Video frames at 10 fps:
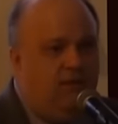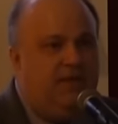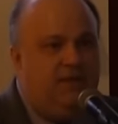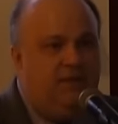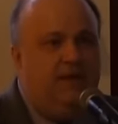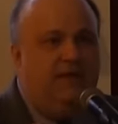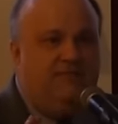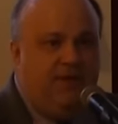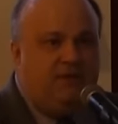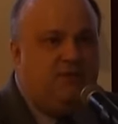a really
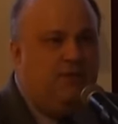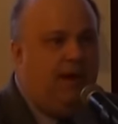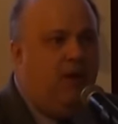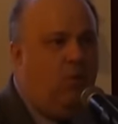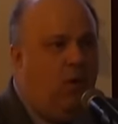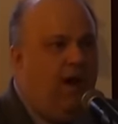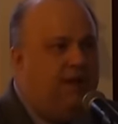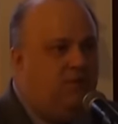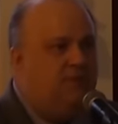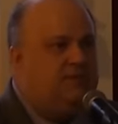unique feature about
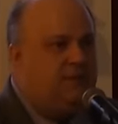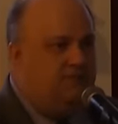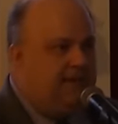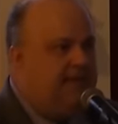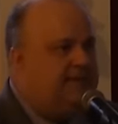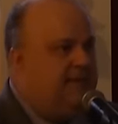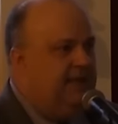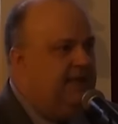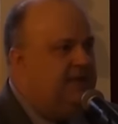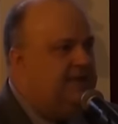Y chromosome
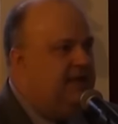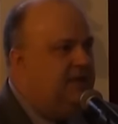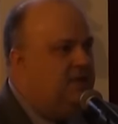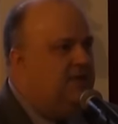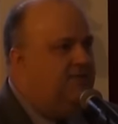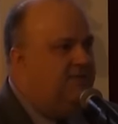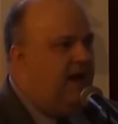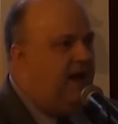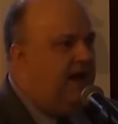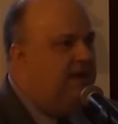testing is that you can
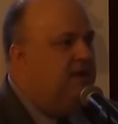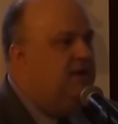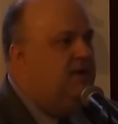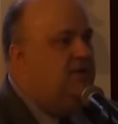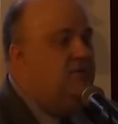find